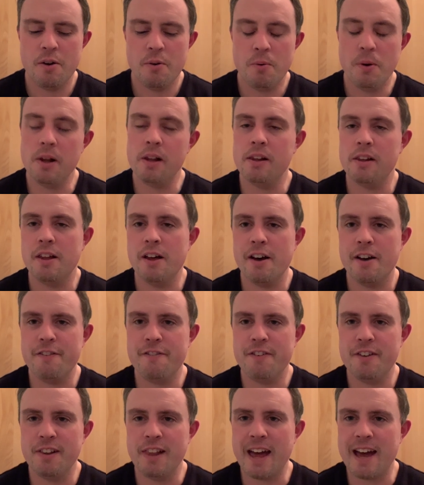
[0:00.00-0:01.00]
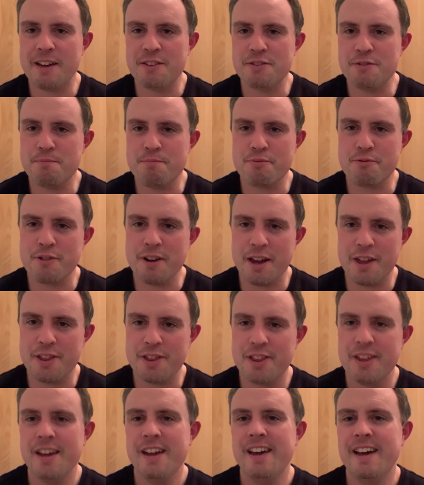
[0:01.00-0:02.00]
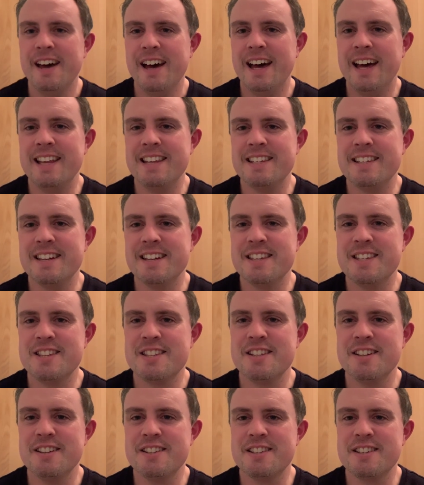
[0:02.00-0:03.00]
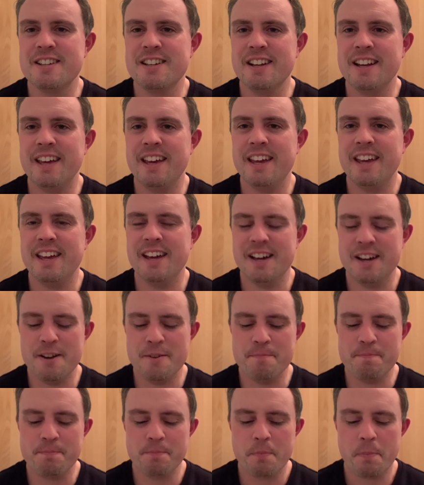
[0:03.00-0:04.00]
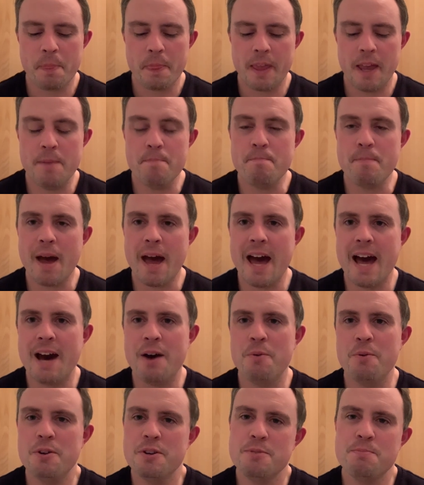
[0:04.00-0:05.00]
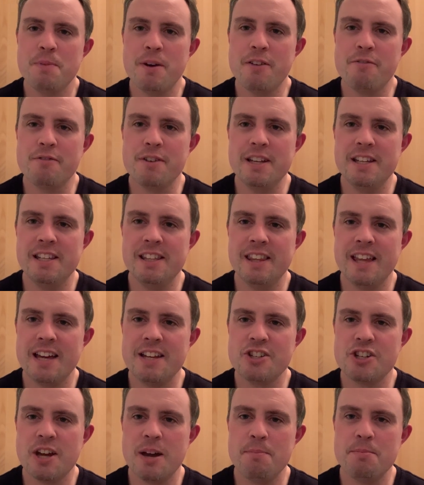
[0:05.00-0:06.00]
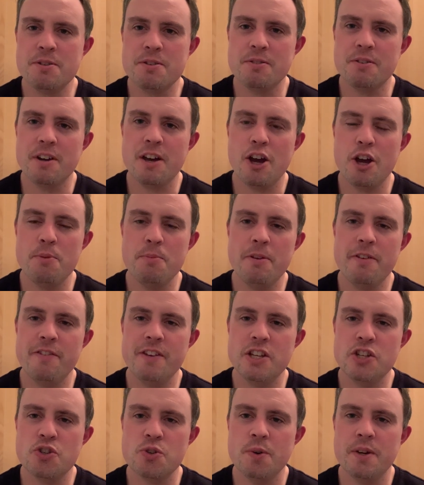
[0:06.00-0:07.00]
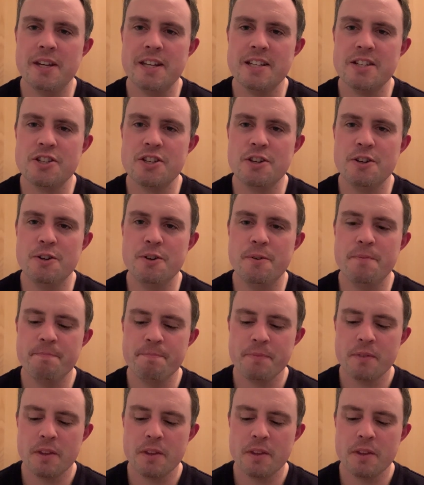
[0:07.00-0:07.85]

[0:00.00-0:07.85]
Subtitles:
Well, I feel out of breath and certainly empowered by reading that chapter, and I hope you've enjoyed it too.